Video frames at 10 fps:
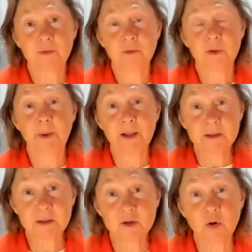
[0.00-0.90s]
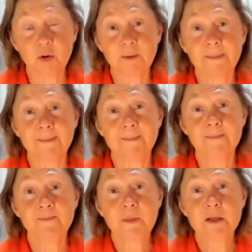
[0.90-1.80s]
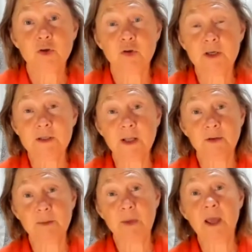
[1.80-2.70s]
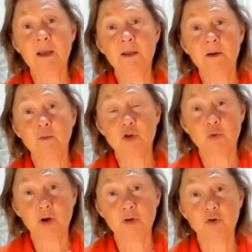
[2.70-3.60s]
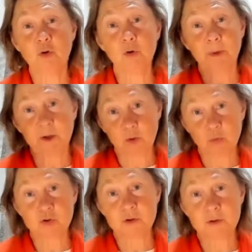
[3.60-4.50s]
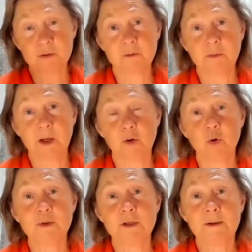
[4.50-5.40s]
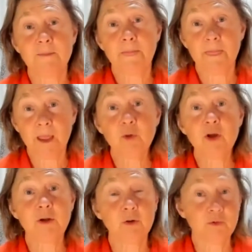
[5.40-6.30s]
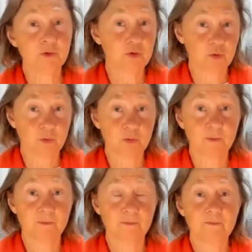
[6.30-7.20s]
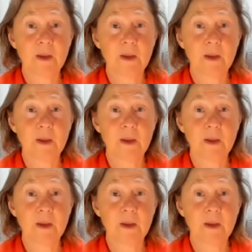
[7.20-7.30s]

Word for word: the balance is gone. So things that remain, which were controlled by those microbes, now get out of control mm-hmm.